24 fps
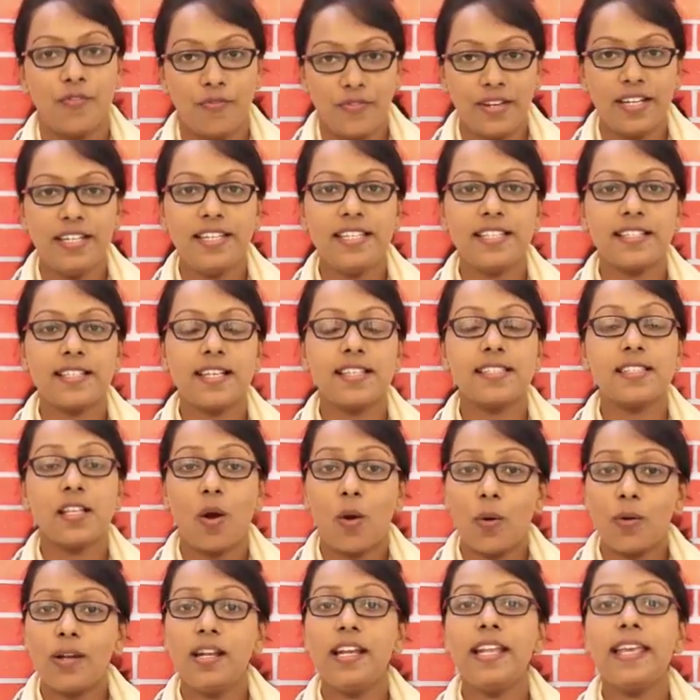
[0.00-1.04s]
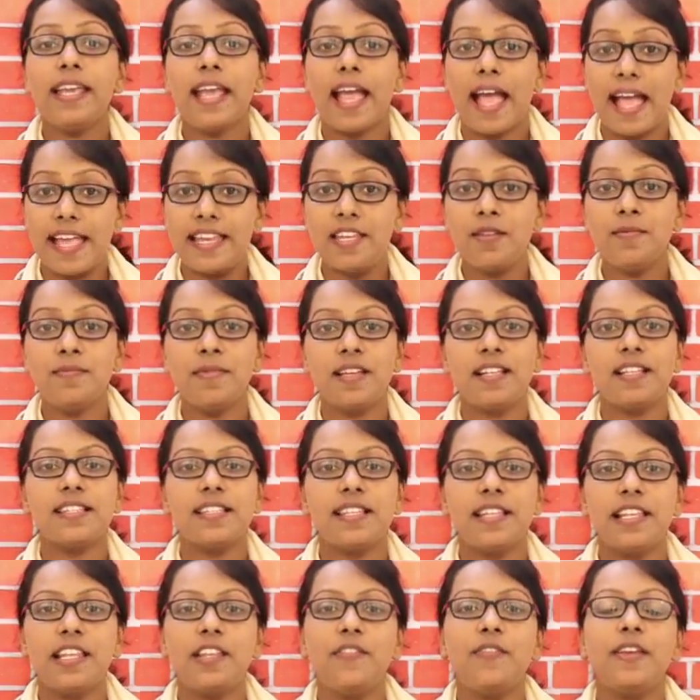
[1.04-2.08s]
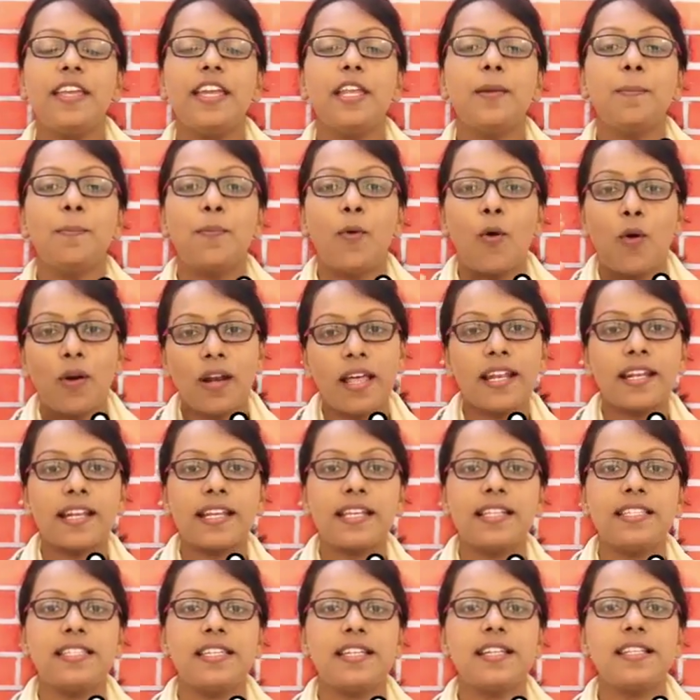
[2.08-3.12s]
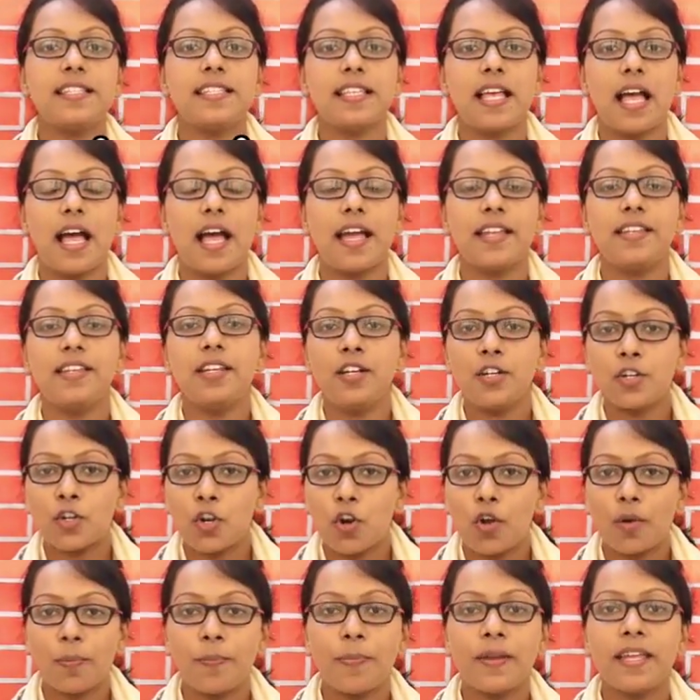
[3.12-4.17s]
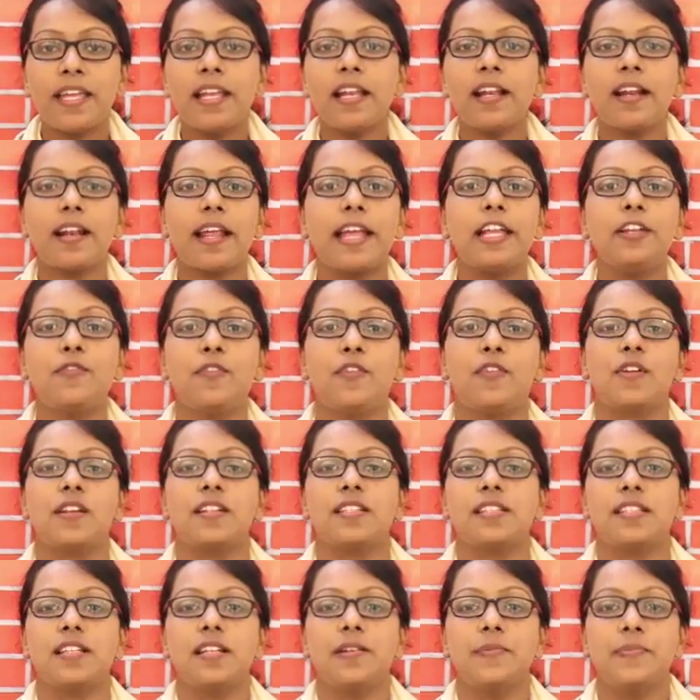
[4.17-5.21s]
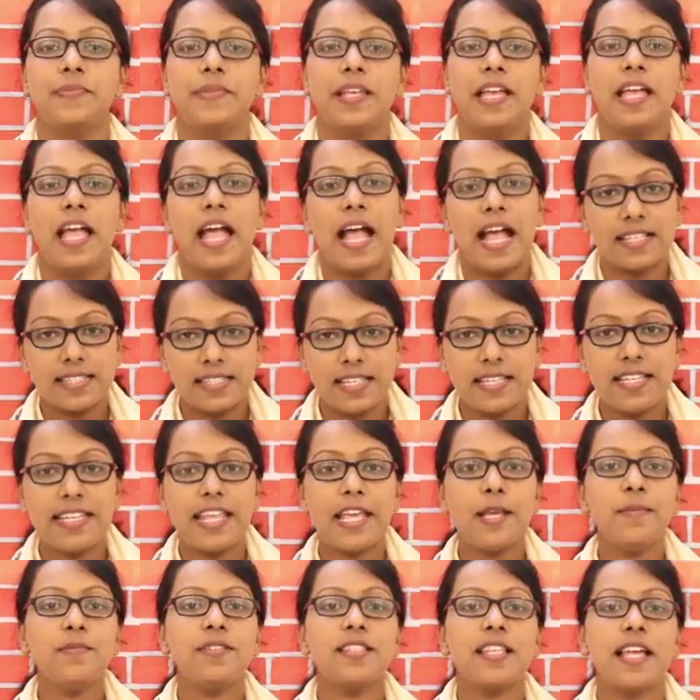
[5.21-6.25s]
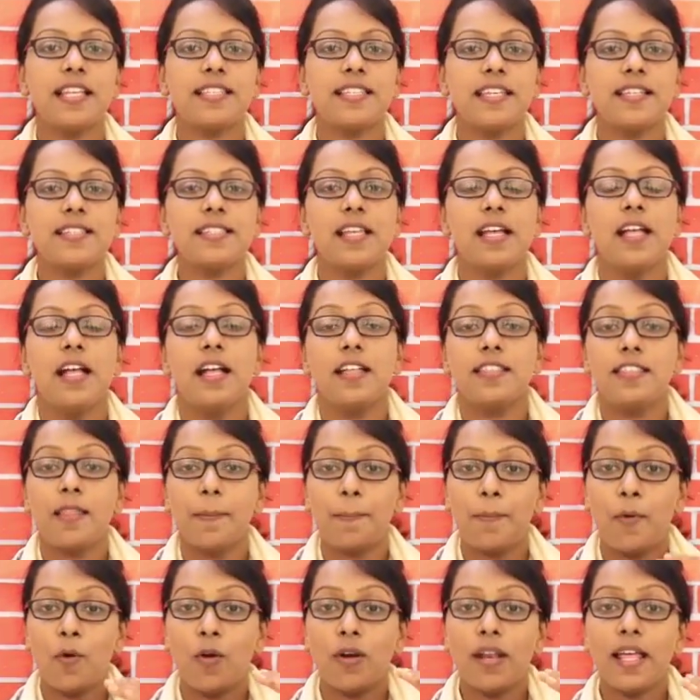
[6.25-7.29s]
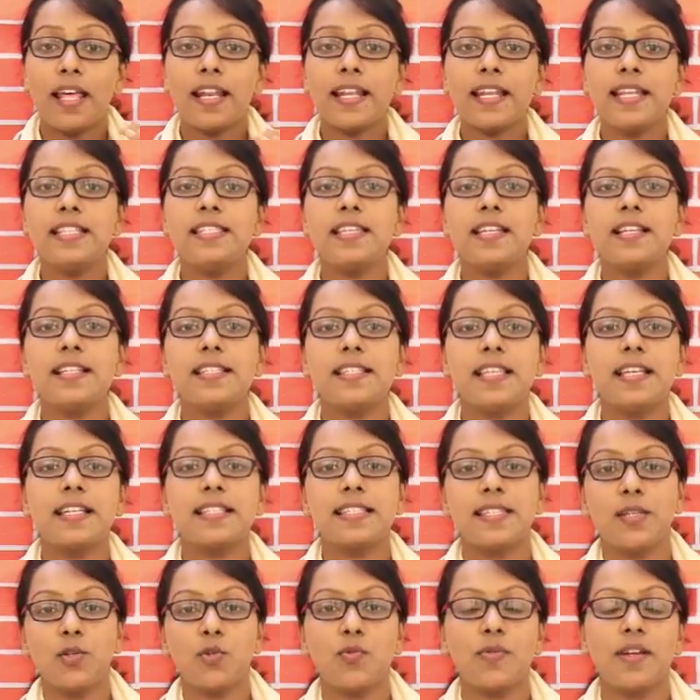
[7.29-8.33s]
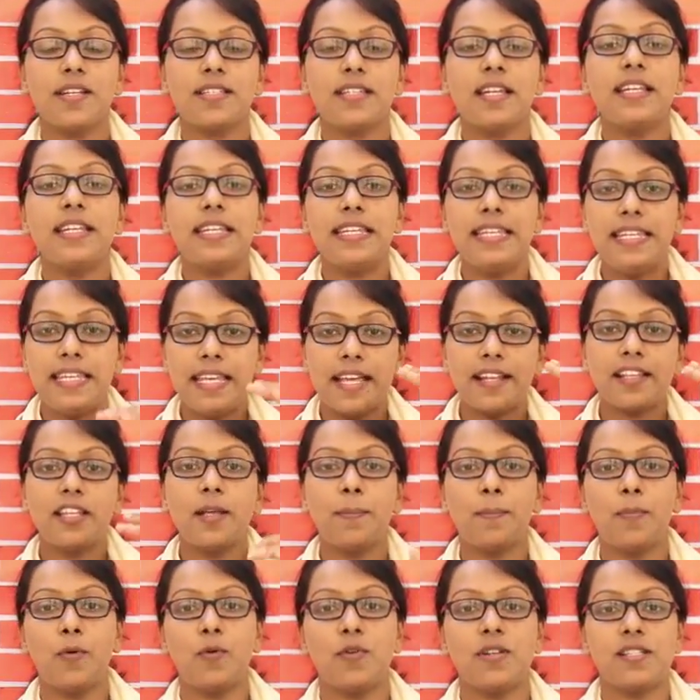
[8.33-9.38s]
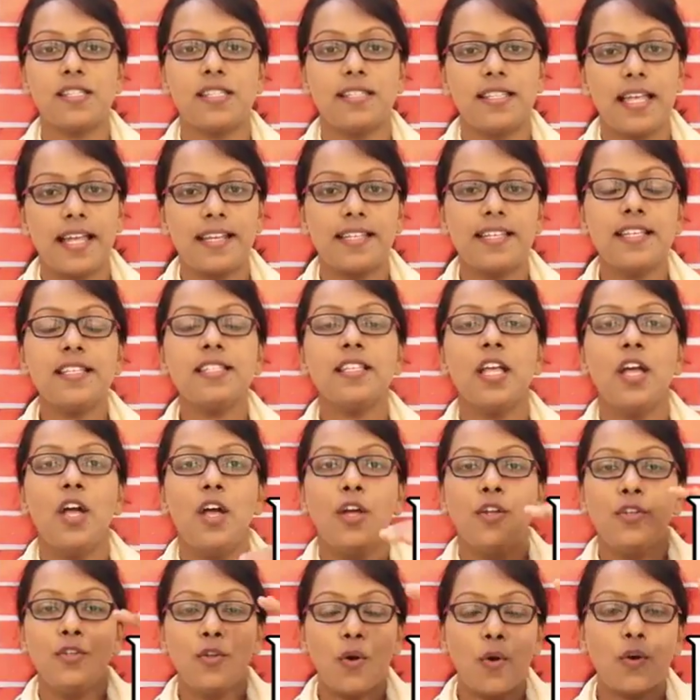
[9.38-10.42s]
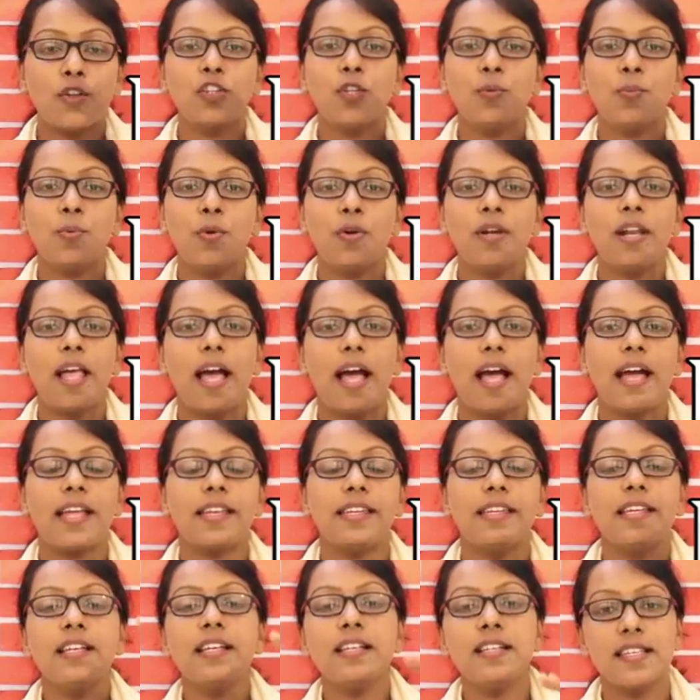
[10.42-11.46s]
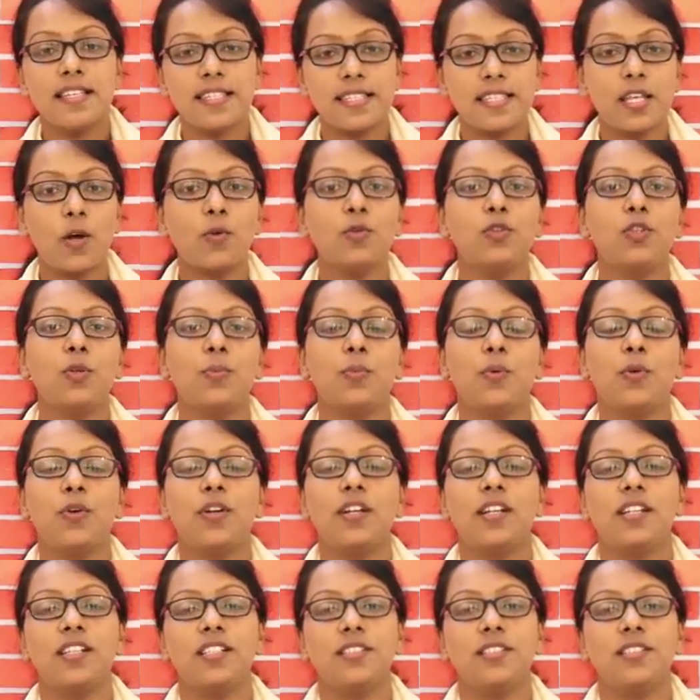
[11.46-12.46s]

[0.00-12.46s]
We discuss only animals living in polar regions and tropical rainforests. As the name suggests, the polar regions are situated near the poles, that is North Pole and South Pole.